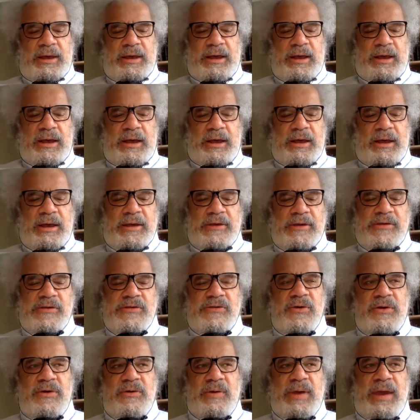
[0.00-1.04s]
And
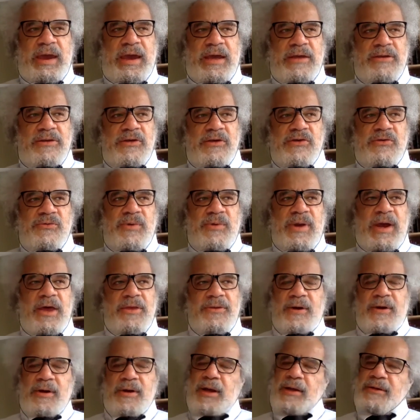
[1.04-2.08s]
so you had this
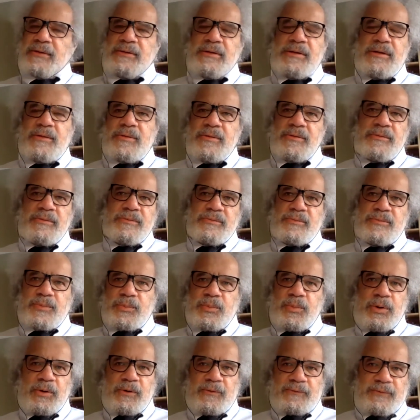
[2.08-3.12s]
rather
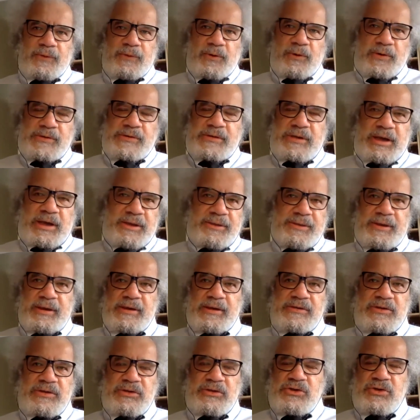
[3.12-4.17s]
perverse, I
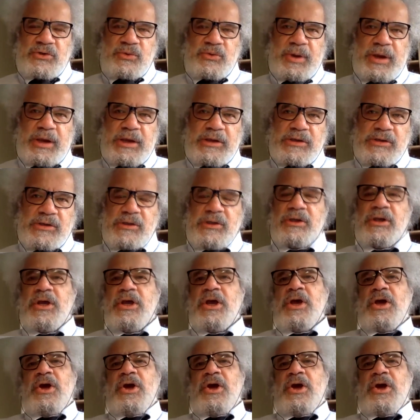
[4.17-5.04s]
think, situation